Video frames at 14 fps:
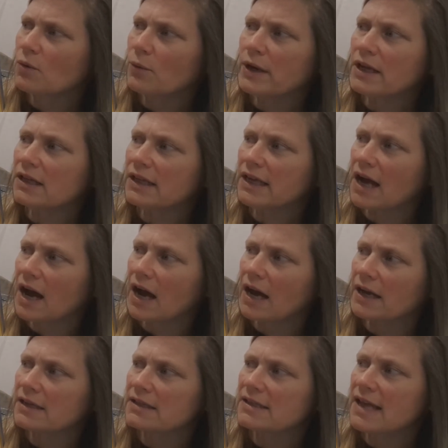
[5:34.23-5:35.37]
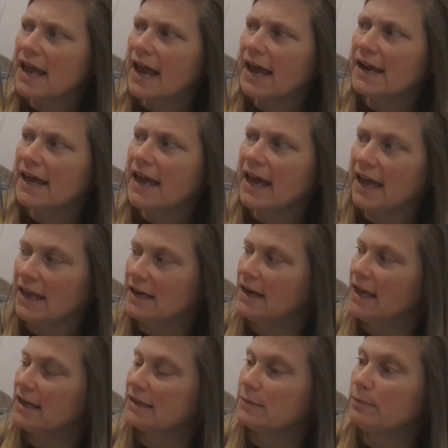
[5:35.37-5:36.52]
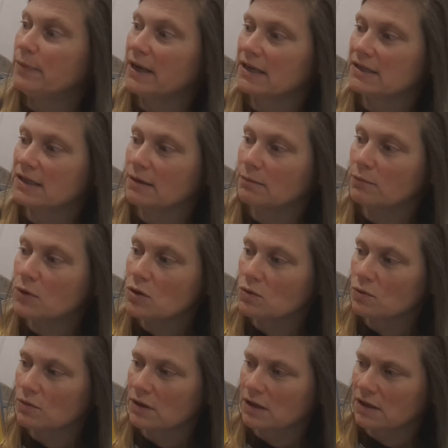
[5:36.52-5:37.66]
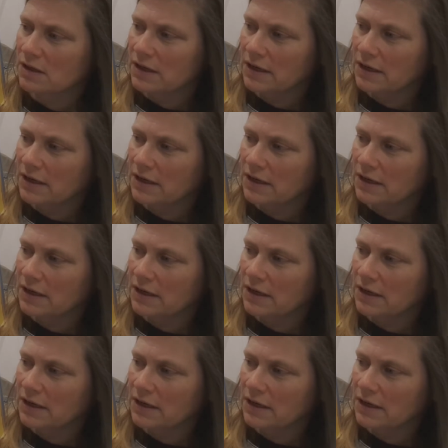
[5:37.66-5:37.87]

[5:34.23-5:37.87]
wrinkly eyes, and a head as big as the moon.